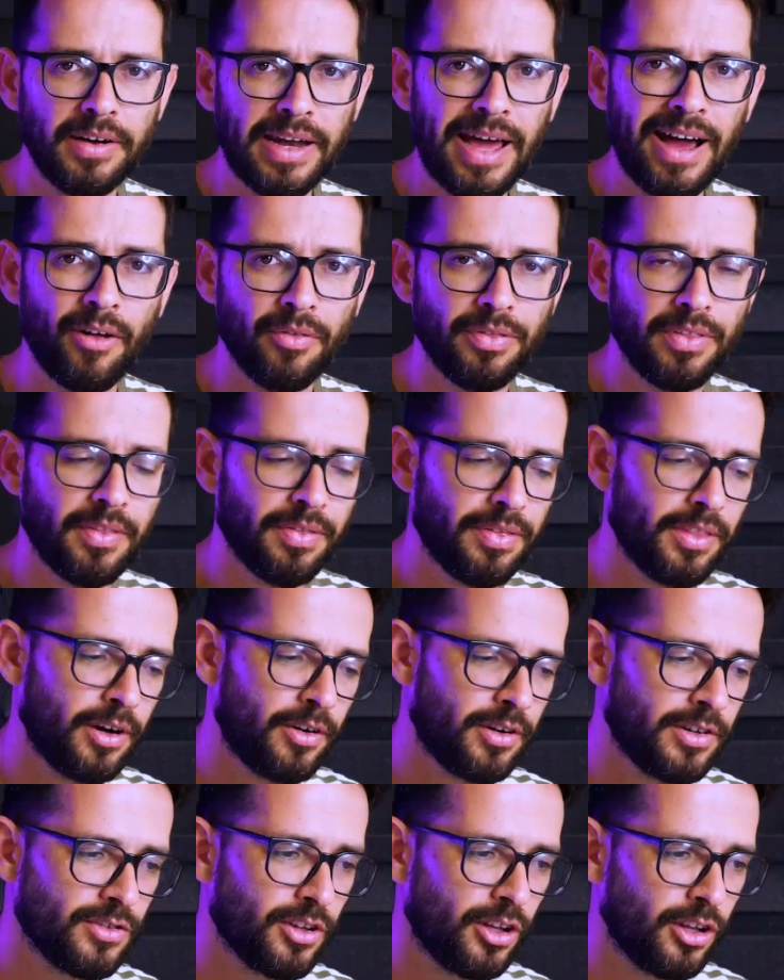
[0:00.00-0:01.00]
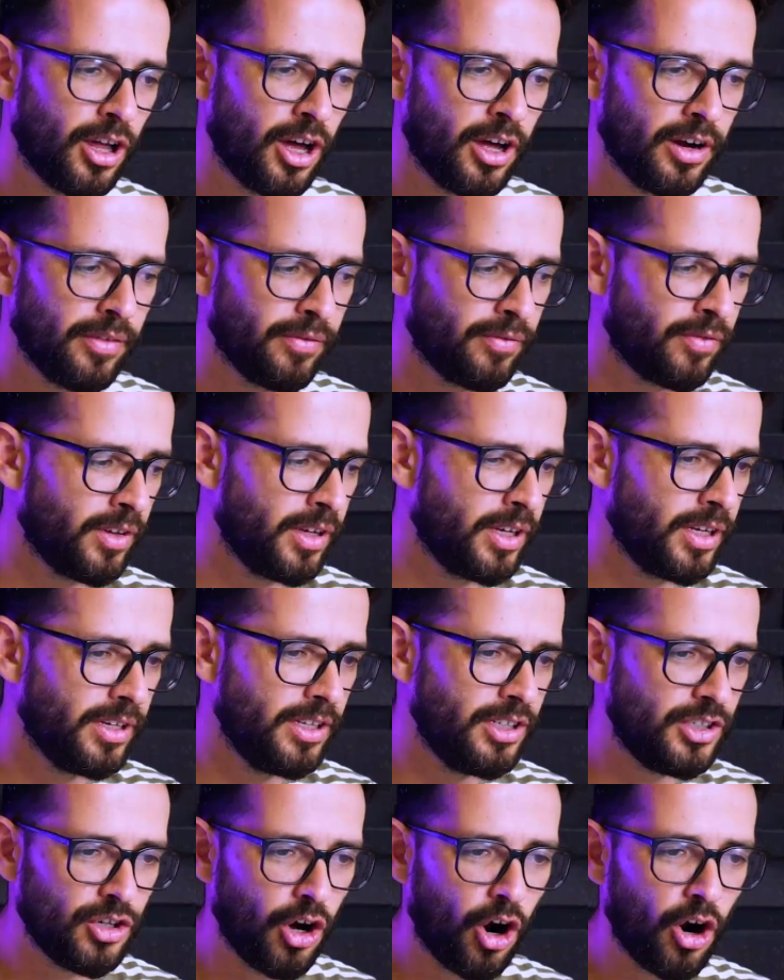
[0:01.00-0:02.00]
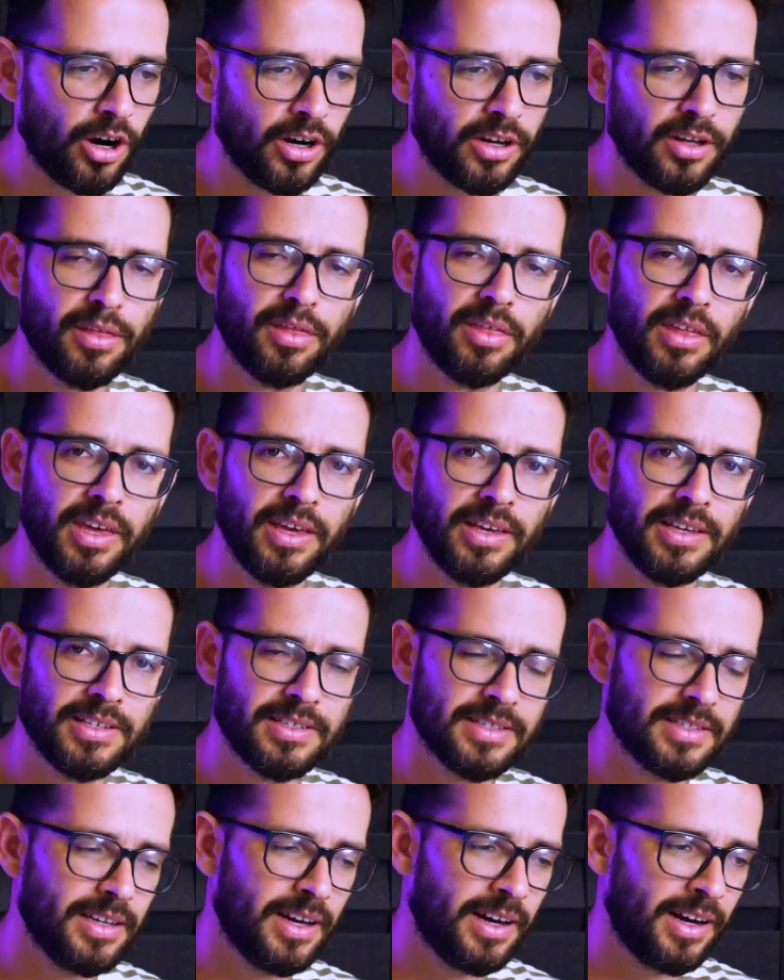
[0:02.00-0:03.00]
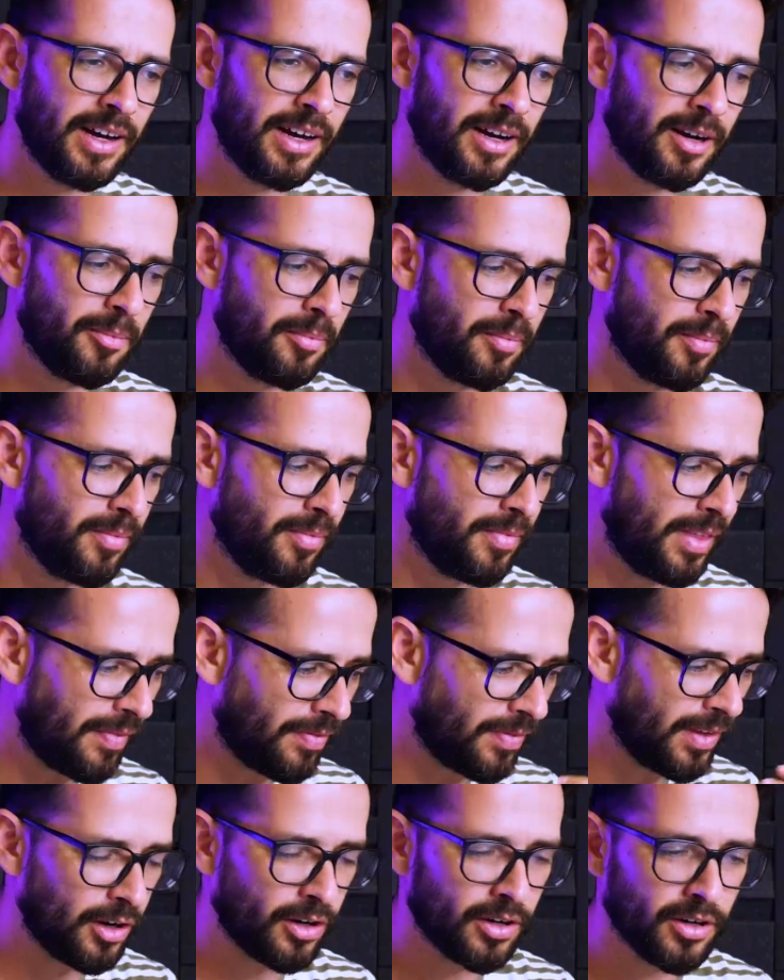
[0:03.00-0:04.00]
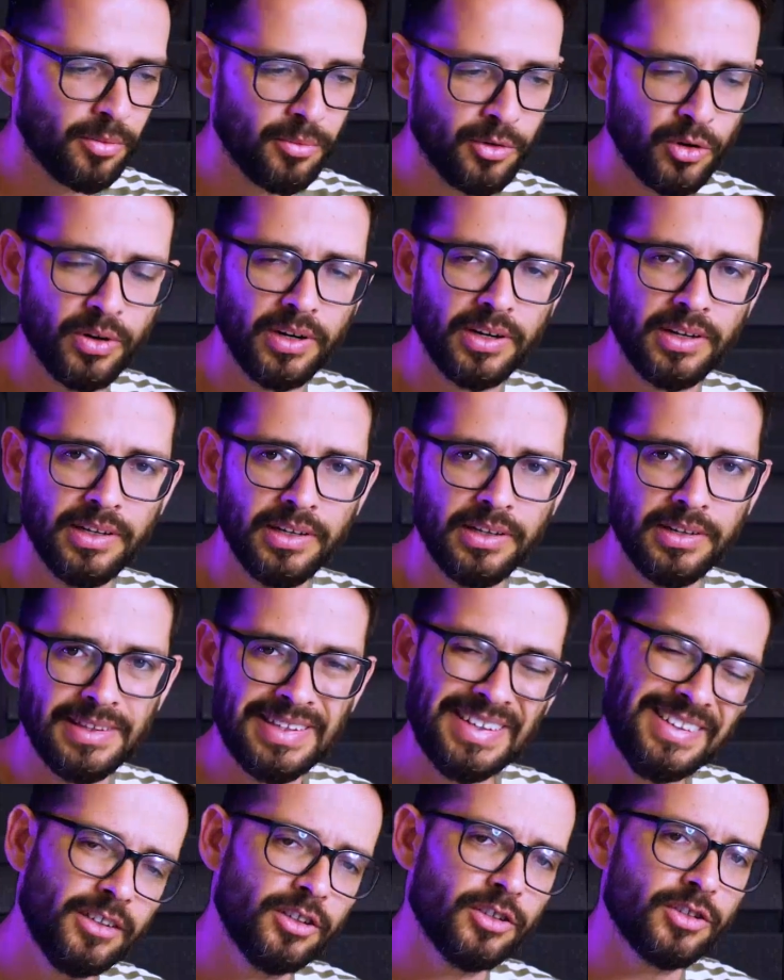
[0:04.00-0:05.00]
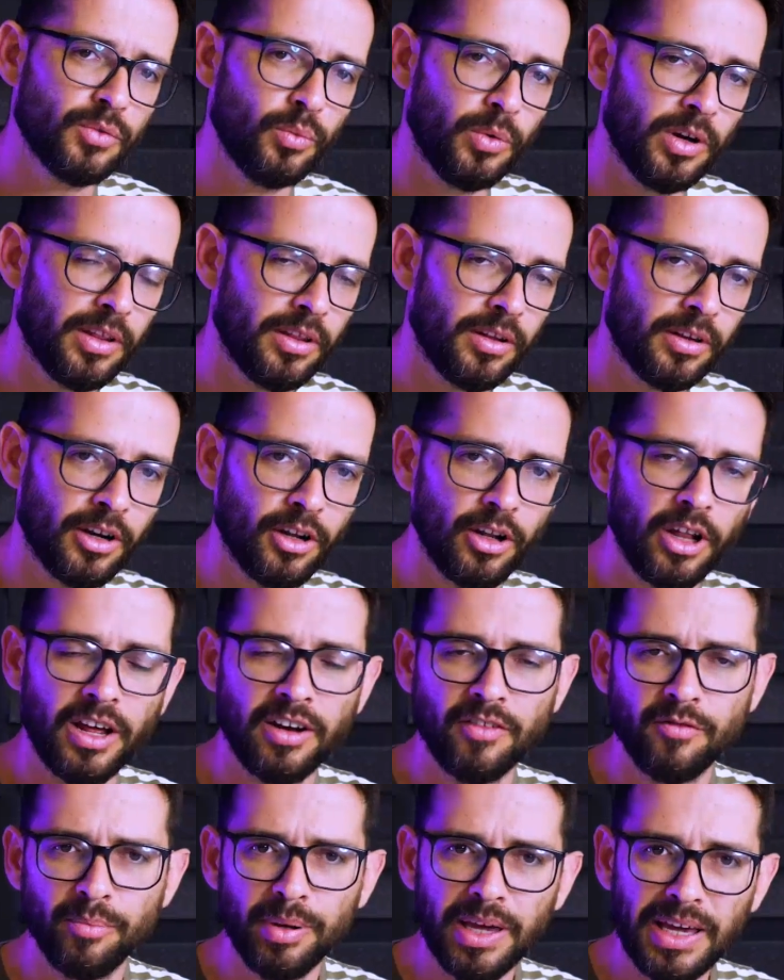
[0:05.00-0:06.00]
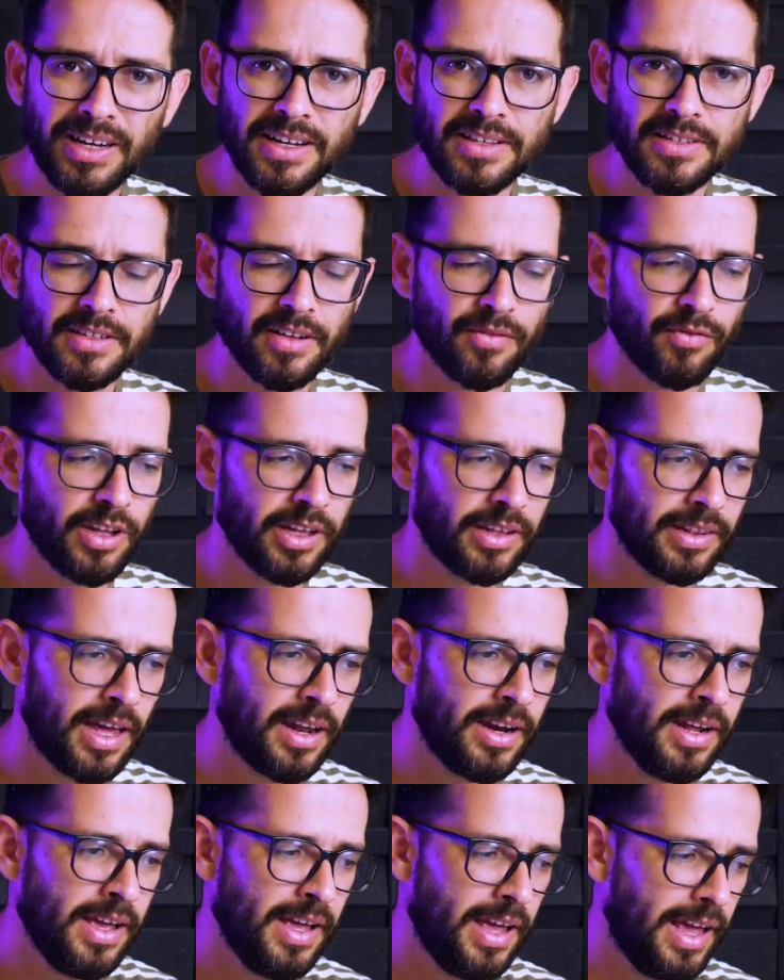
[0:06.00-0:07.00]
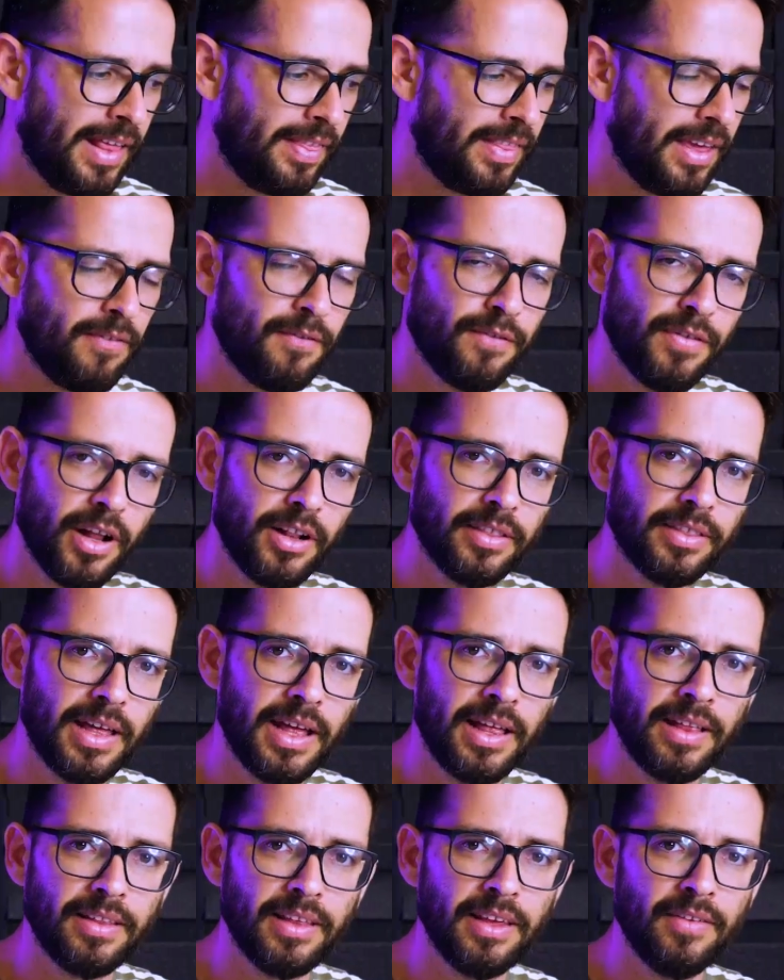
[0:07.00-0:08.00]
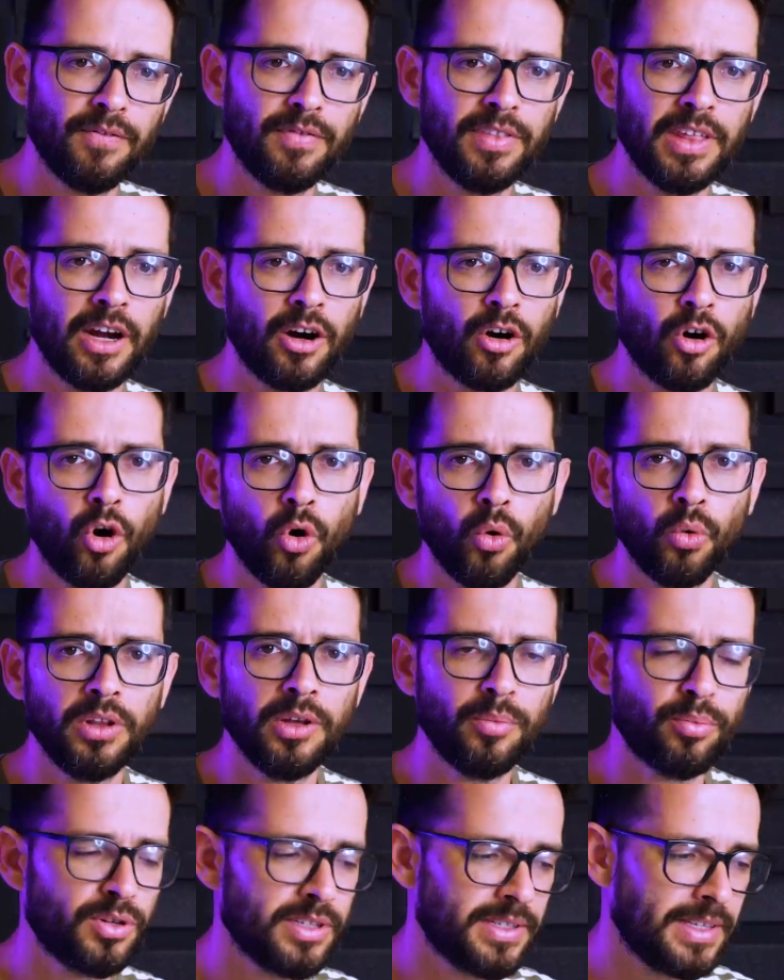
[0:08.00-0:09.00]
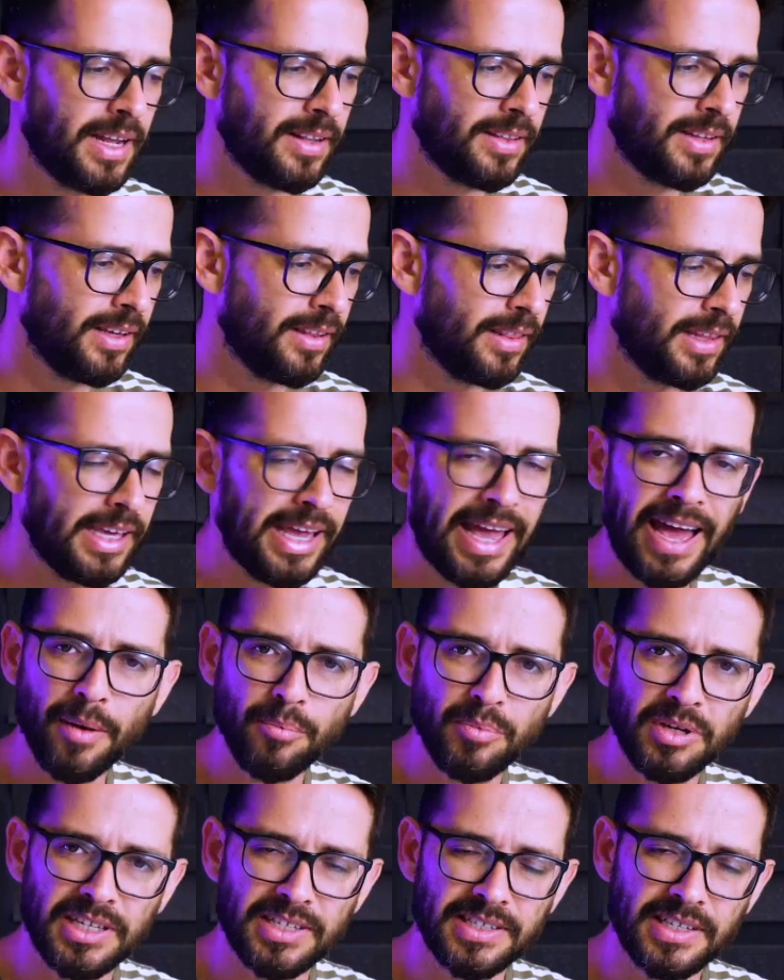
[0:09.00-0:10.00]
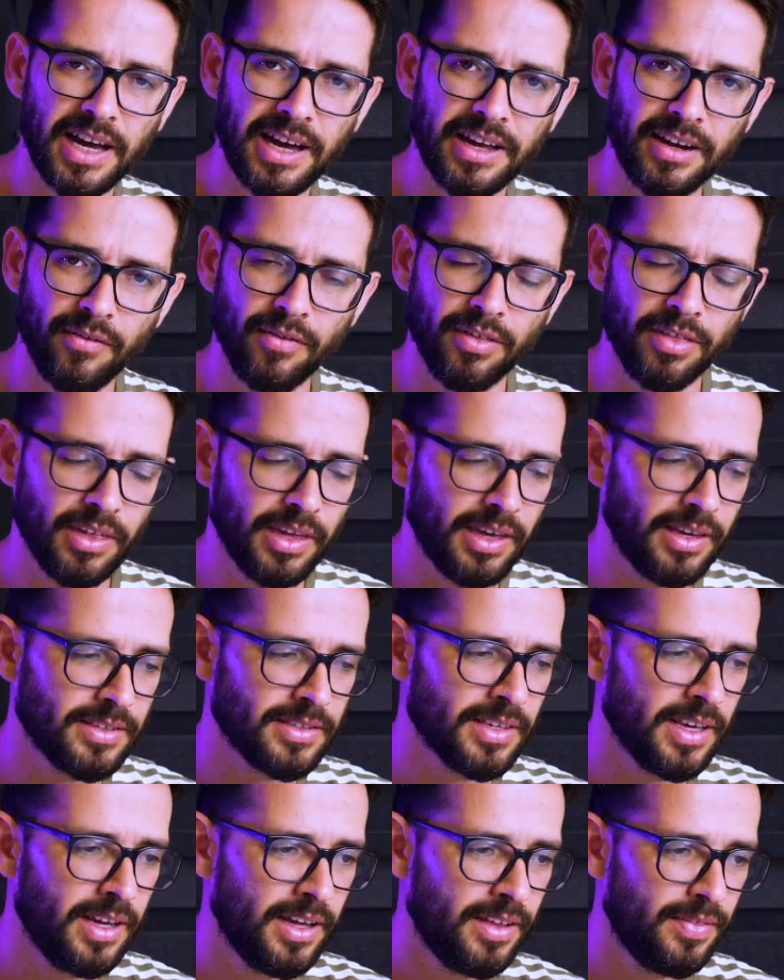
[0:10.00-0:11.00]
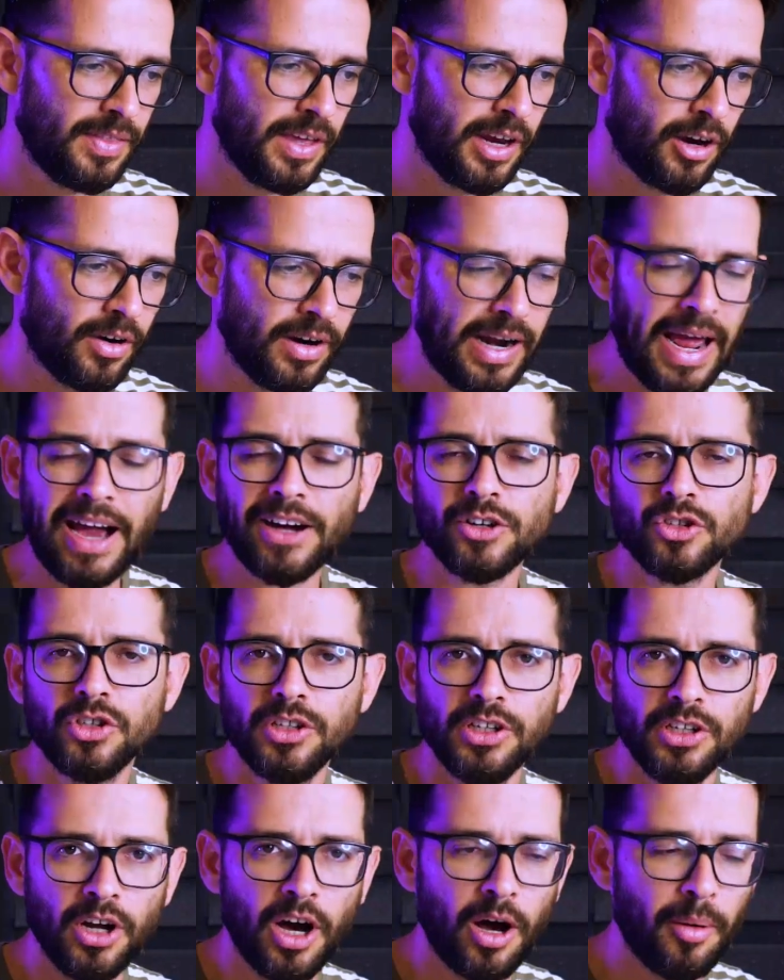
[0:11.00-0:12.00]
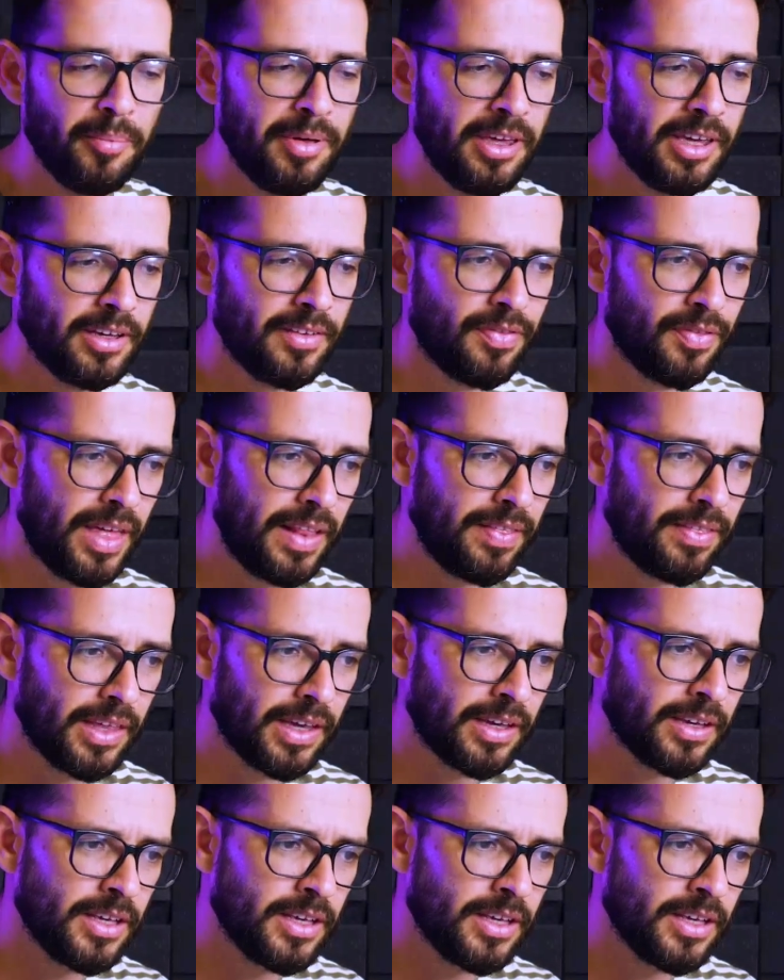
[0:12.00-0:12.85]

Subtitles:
out that there is a lot of dark things that their community deals with, and a lot of pain and stuff like that. And they felt that if they are only presenting the happy side of things, they are actually not being authentic.